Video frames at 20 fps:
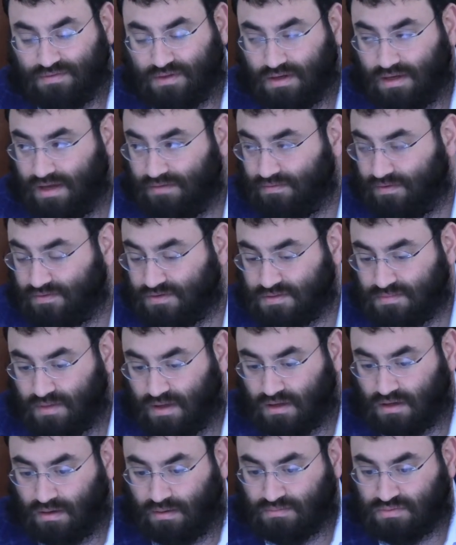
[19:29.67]
The level of
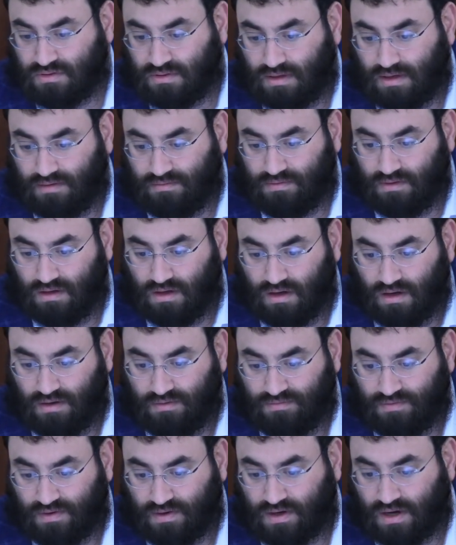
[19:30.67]
smell comes to the level
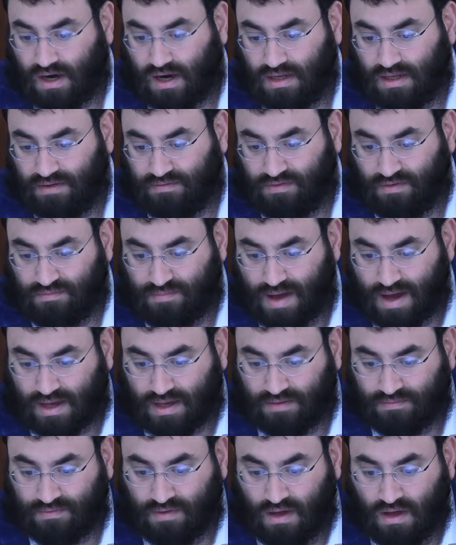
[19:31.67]
of very high level of
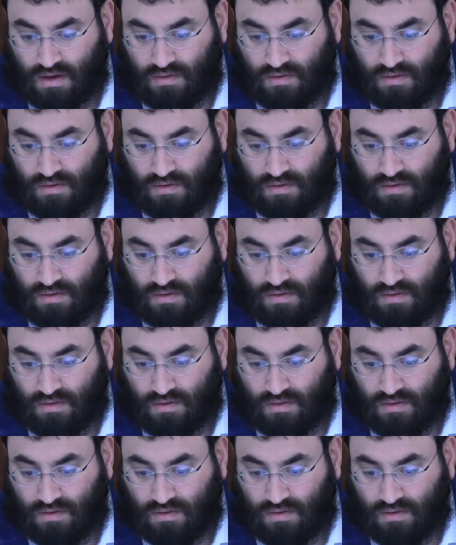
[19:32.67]
makif.